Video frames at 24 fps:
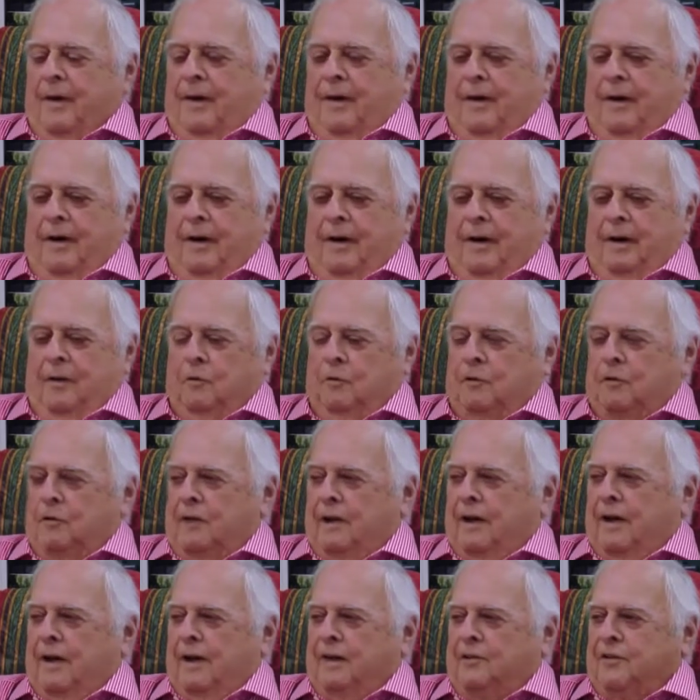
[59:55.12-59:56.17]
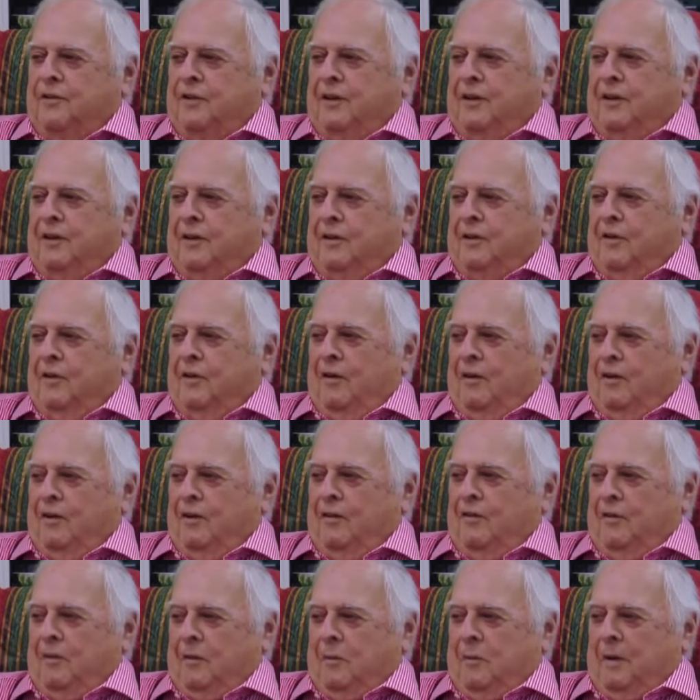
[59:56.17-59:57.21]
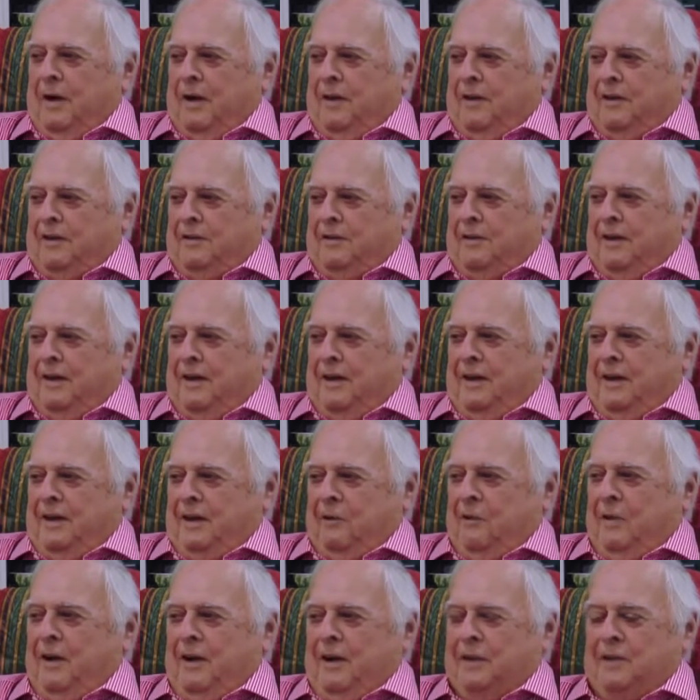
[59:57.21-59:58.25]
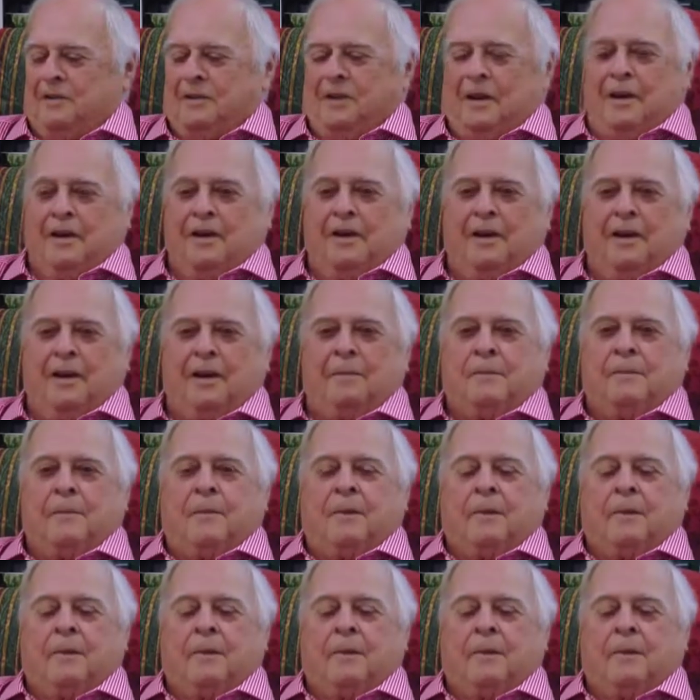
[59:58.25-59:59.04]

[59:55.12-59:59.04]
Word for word: uh, and was last seen going over the mountains heading west, I think.